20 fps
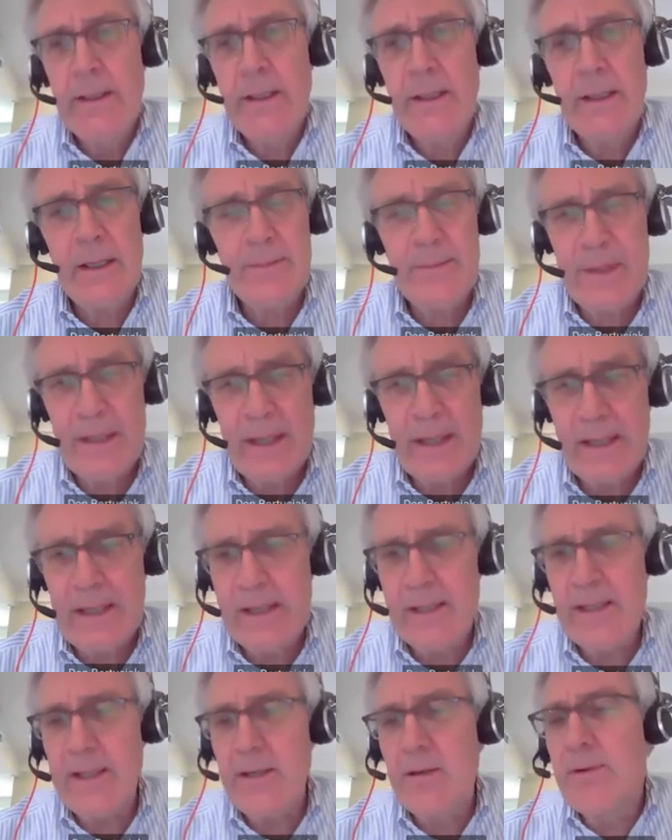Um, and
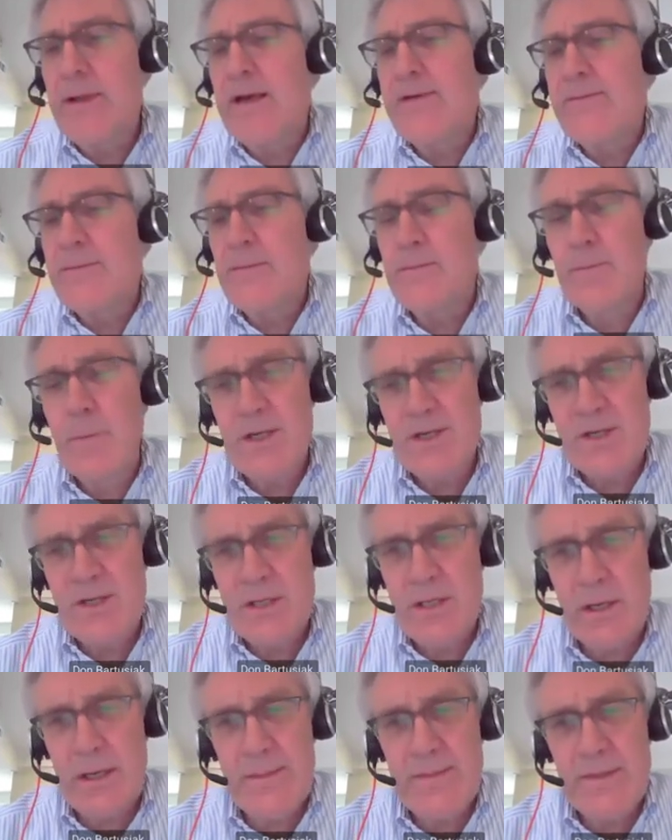again, I don't have much
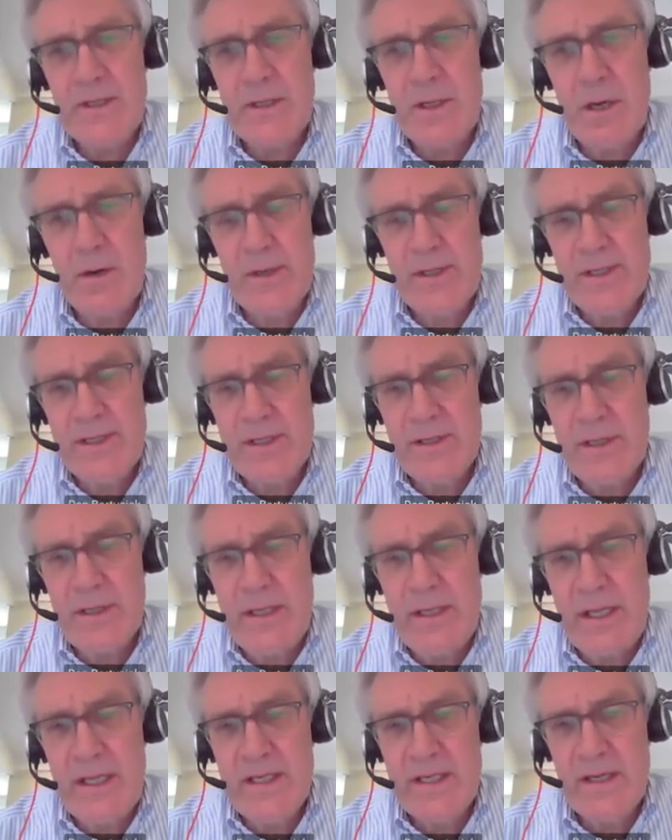time to go into the
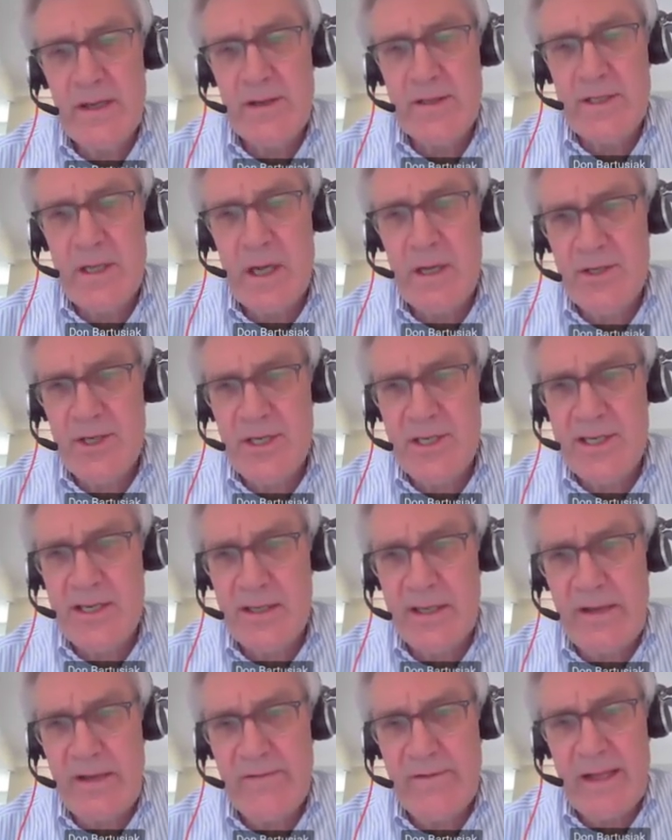details. I'll just
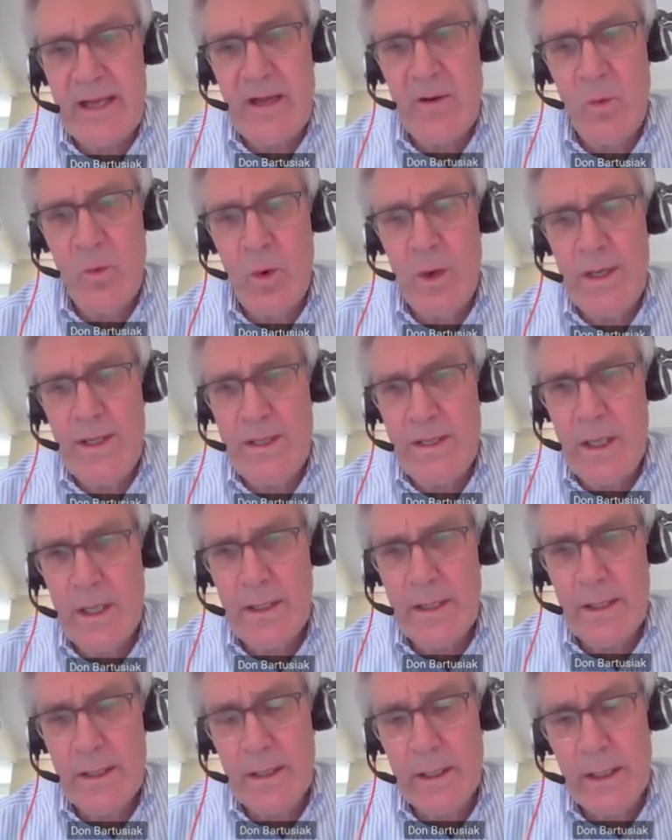leave that one
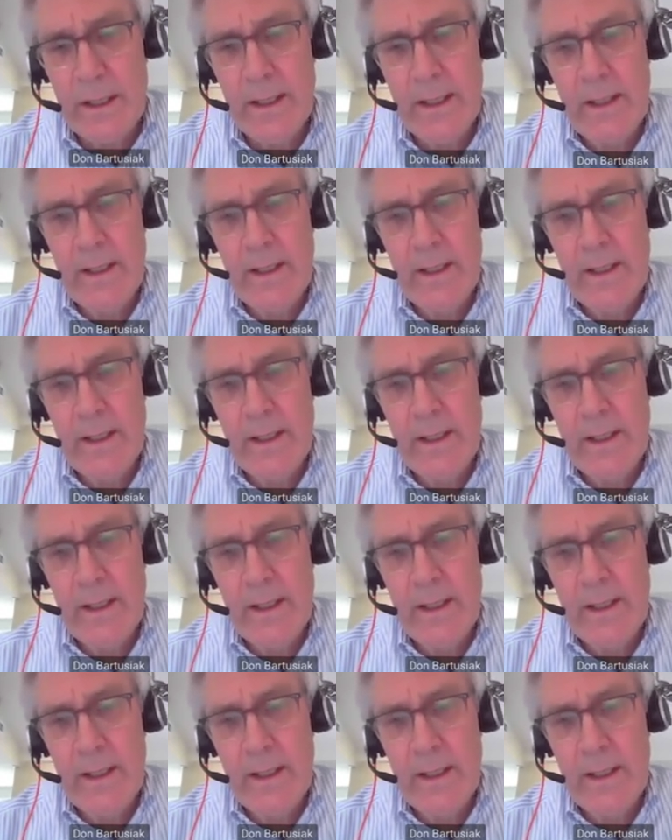nugget.